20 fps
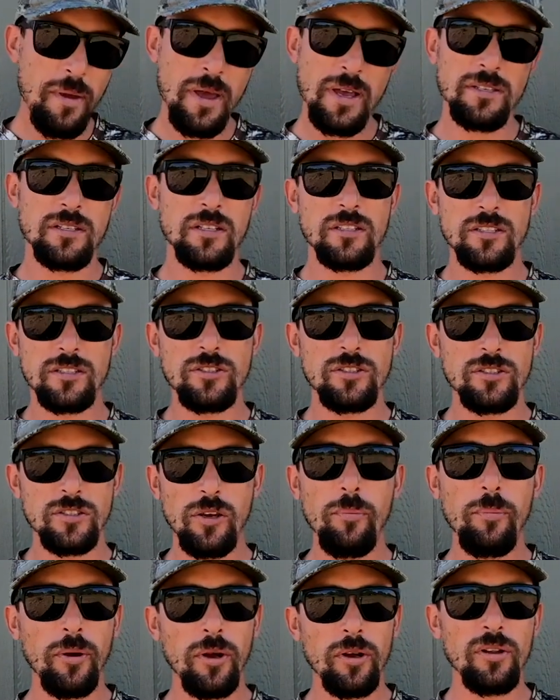has a
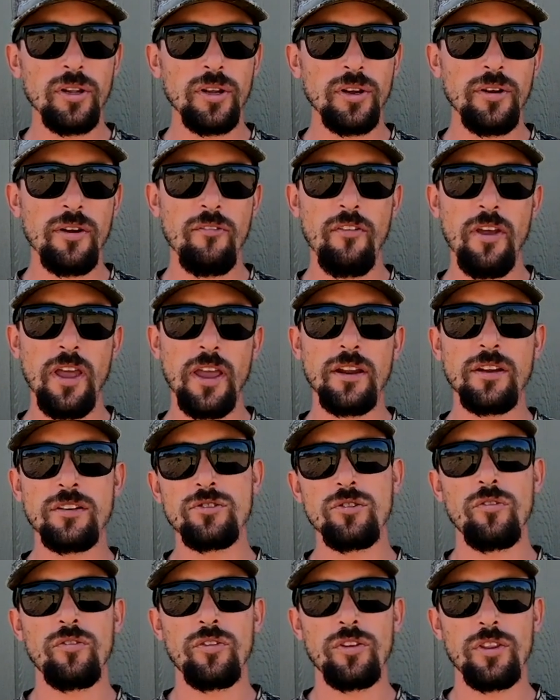super clear advantage
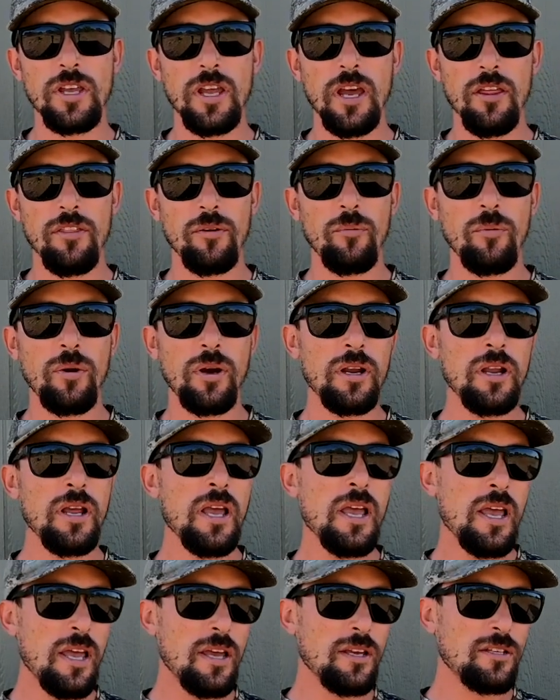over the other one
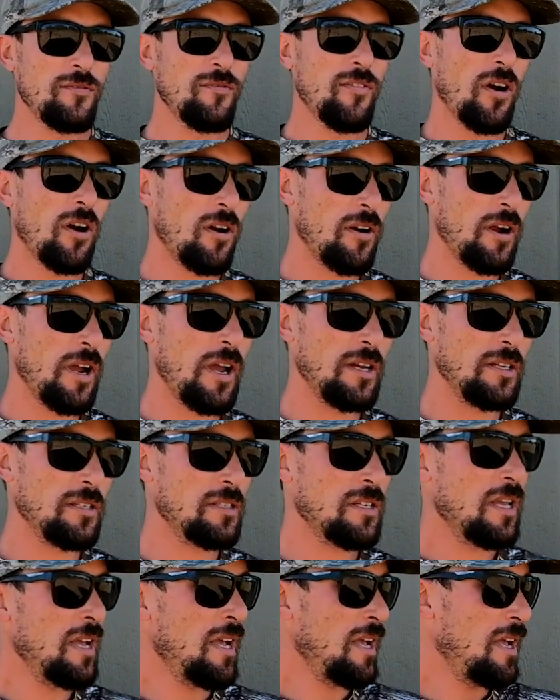as far
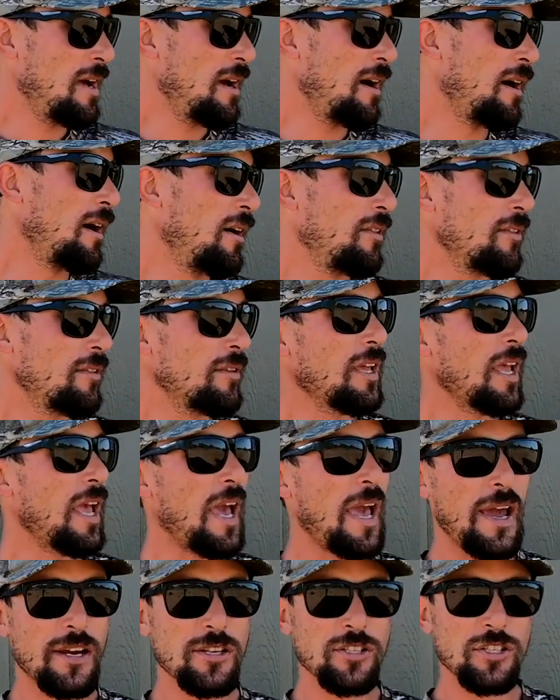as the
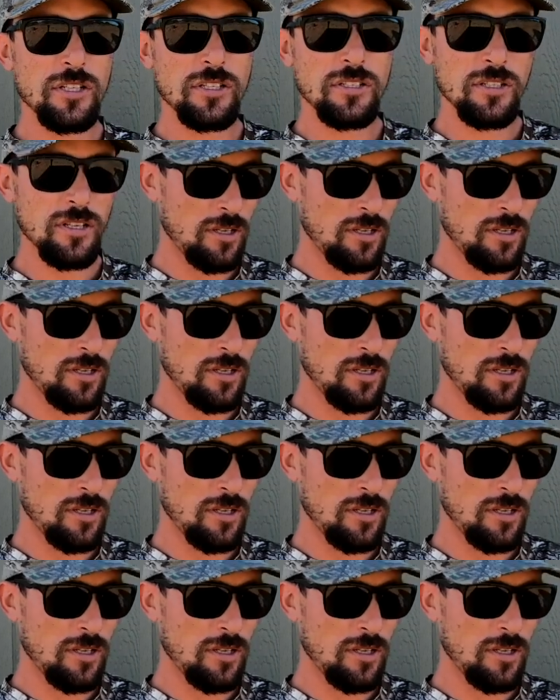action's